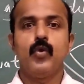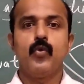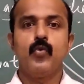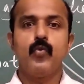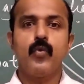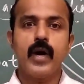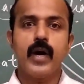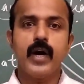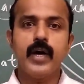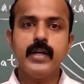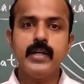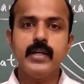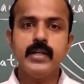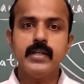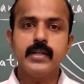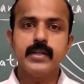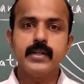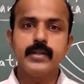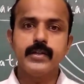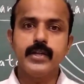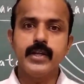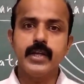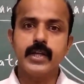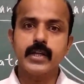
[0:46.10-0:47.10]
Why
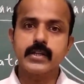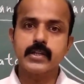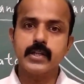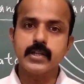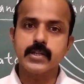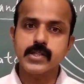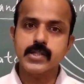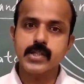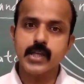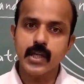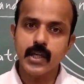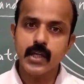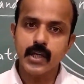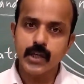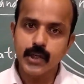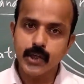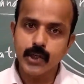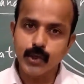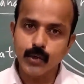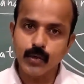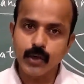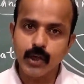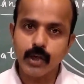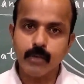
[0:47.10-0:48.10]
the Earth is
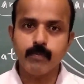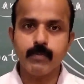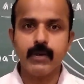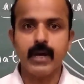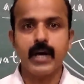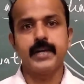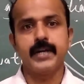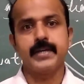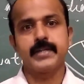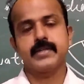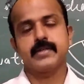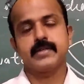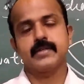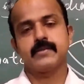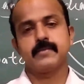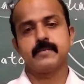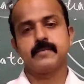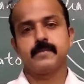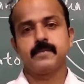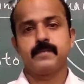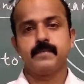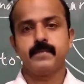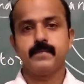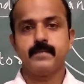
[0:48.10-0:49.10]
a unique planet
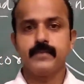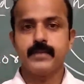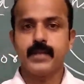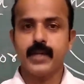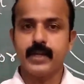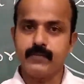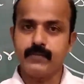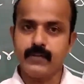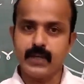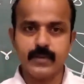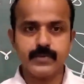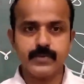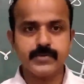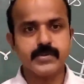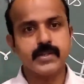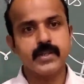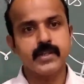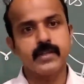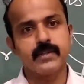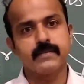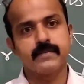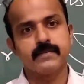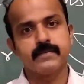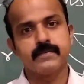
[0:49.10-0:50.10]
that we have
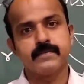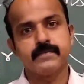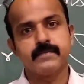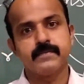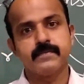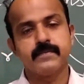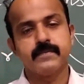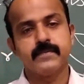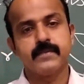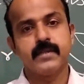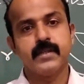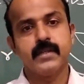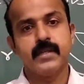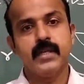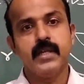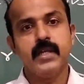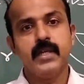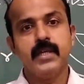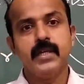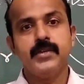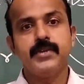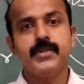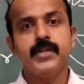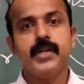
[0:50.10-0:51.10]
seen.
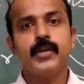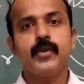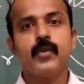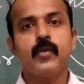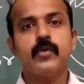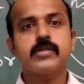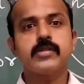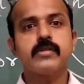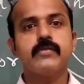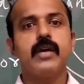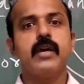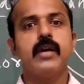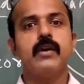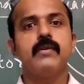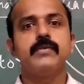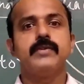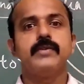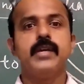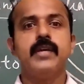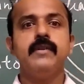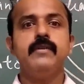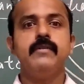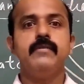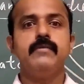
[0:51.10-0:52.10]
Then we
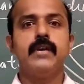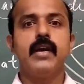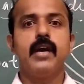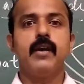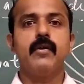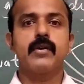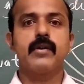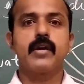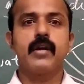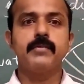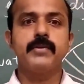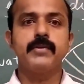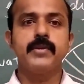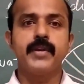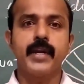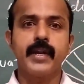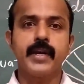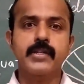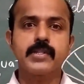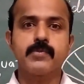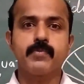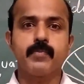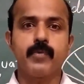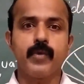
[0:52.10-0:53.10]
have come to the
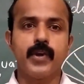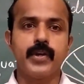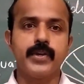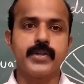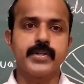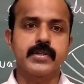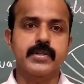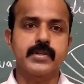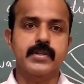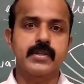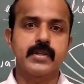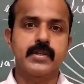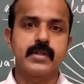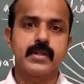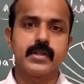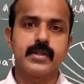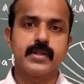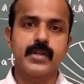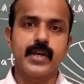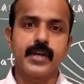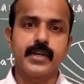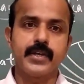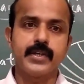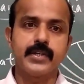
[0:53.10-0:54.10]
next point,
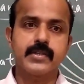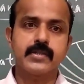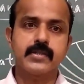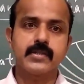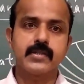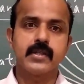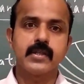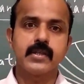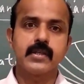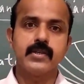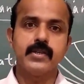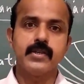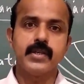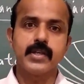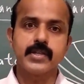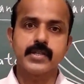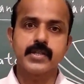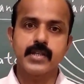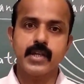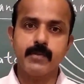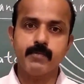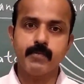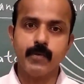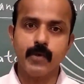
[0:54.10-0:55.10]
that is the
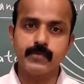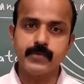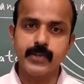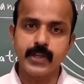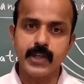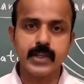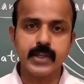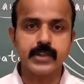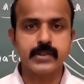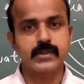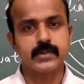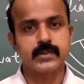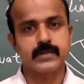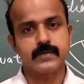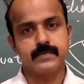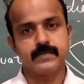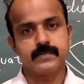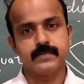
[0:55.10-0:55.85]
shape of the Earth.